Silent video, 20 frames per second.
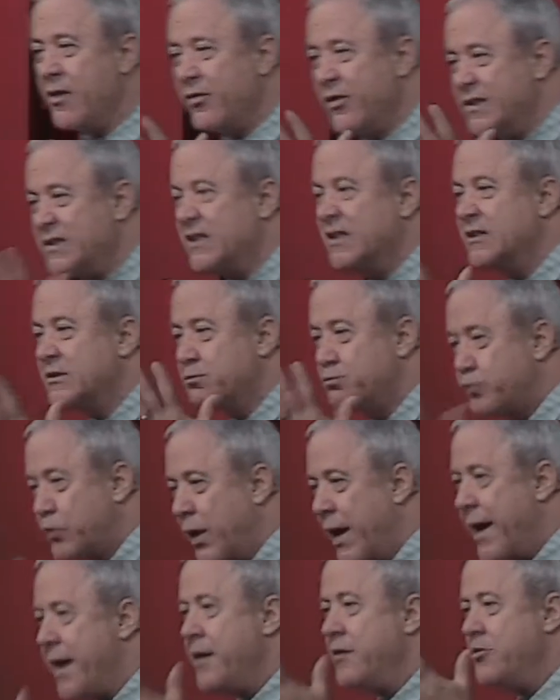This is
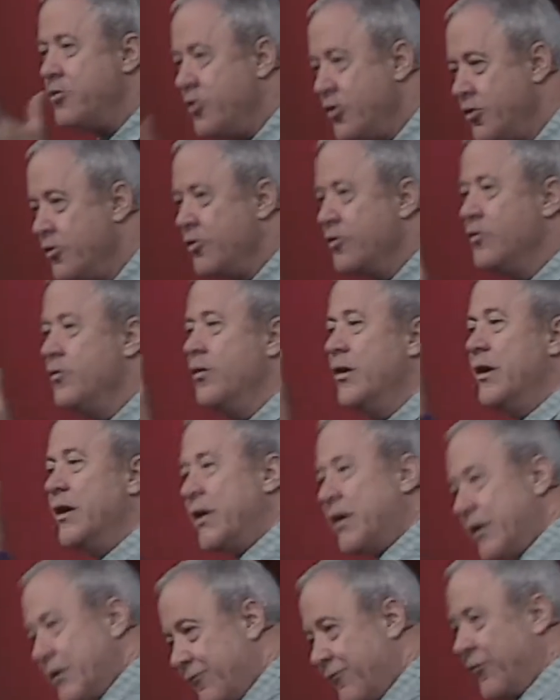brand new
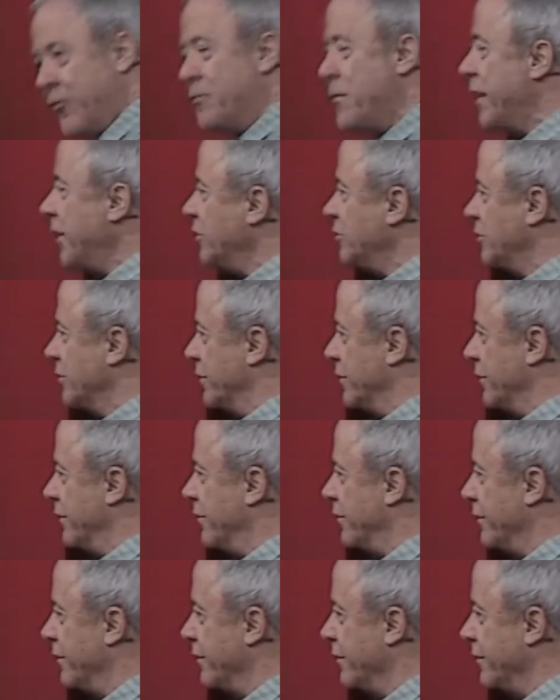information.